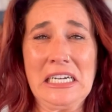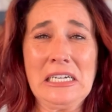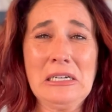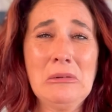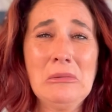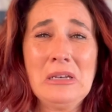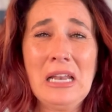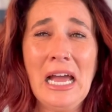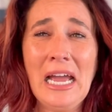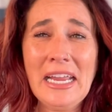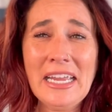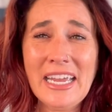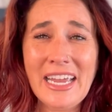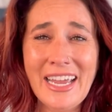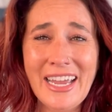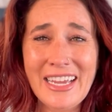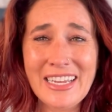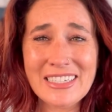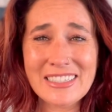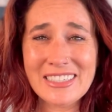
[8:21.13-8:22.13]
I don't like
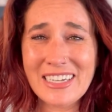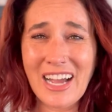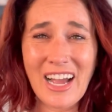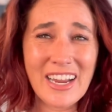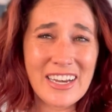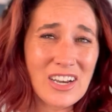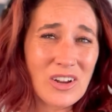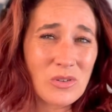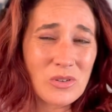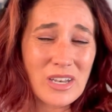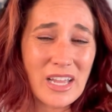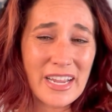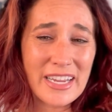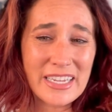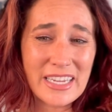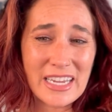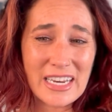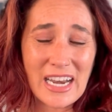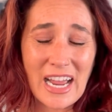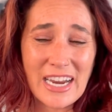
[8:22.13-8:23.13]
it. I don't like it.